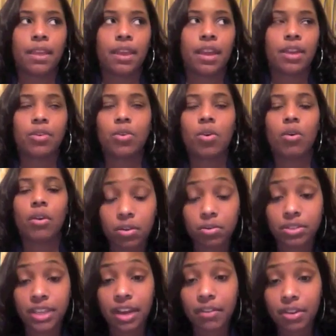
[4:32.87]
ignore
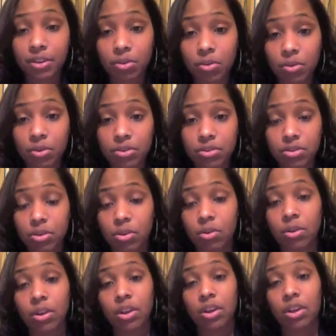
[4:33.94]
it. Terry Norris,
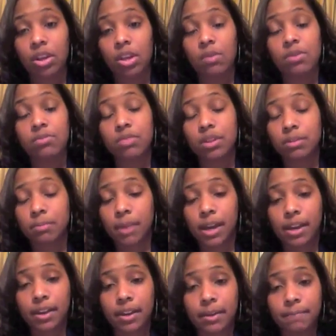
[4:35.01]
it was written
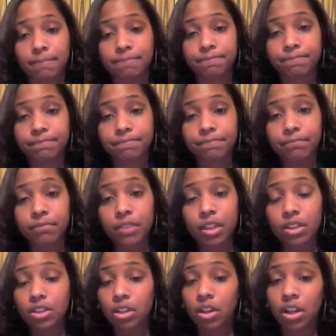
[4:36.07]
by
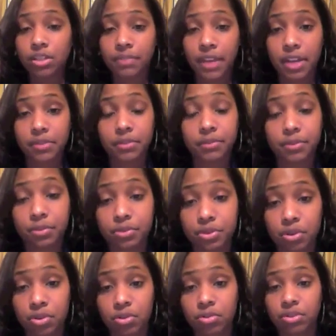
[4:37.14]
the Las Vegas
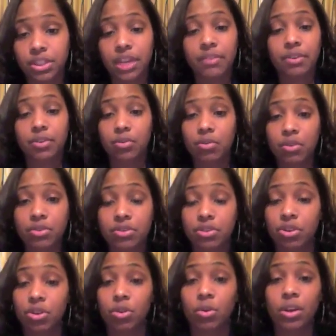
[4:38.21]
Review-Journal. Terry Norris,
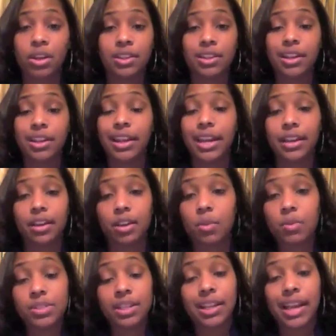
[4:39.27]
he
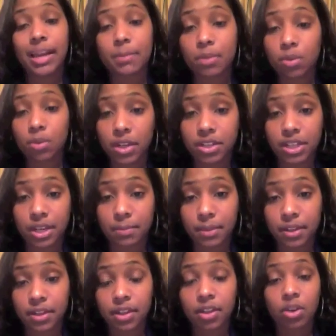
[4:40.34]
was a light middleweight
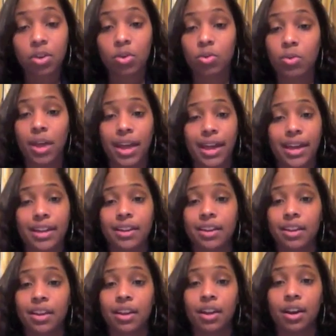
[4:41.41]
champion who had
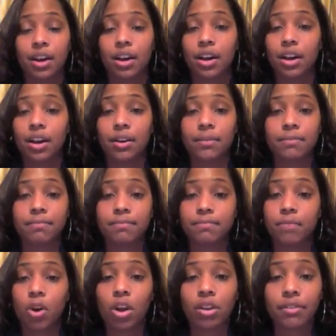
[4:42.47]

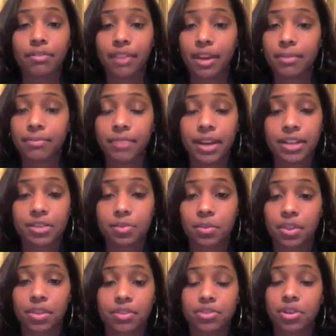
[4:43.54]
Hall of Fame fights
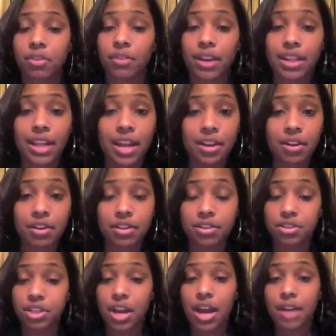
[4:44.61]
with Sugar Ray Leonard
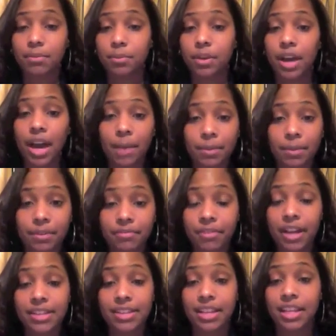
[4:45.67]
and John Mugabe,
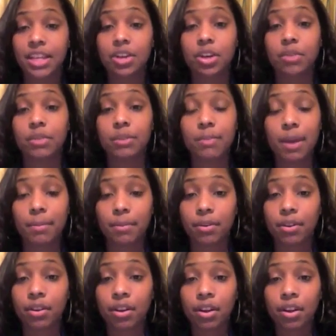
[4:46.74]
fights that he could remember,